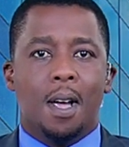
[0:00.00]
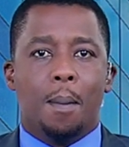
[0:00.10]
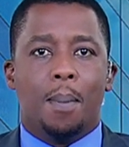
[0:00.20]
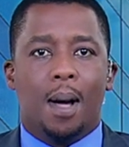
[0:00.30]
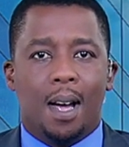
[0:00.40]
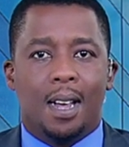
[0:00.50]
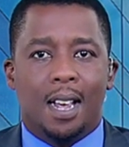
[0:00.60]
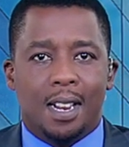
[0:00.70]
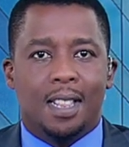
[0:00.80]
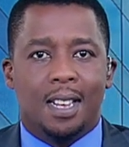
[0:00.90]
by
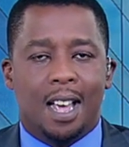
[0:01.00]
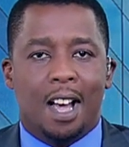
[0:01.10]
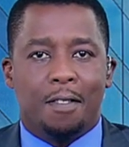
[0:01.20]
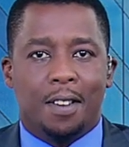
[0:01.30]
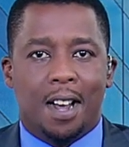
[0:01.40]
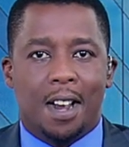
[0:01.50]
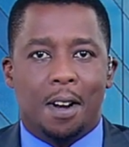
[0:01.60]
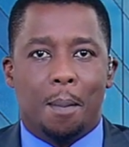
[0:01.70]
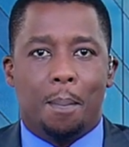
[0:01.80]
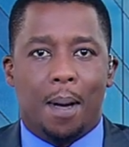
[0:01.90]
the African
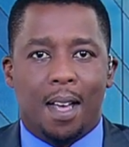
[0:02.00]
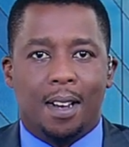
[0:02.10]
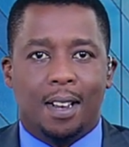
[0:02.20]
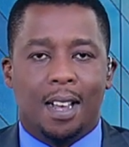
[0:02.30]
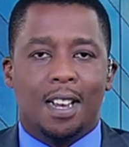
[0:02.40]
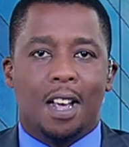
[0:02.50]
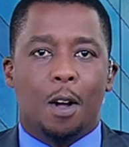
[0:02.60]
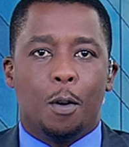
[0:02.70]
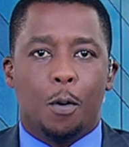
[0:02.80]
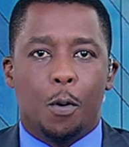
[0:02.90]
Banking
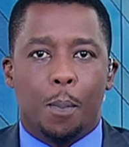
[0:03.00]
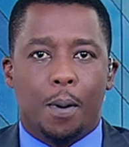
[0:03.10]
Group.